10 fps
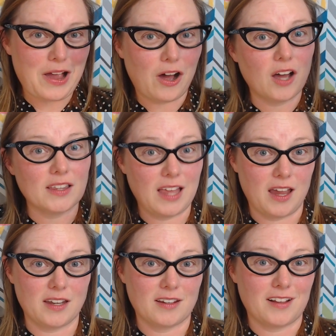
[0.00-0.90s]

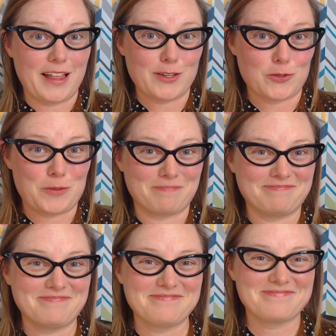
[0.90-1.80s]
online classroom.
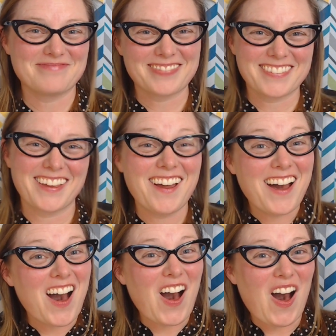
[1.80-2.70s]

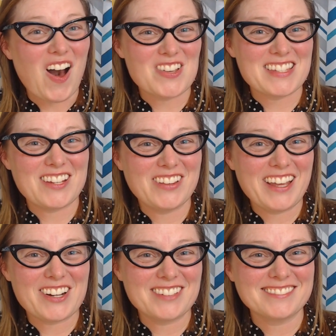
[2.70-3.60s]
I'll see you later.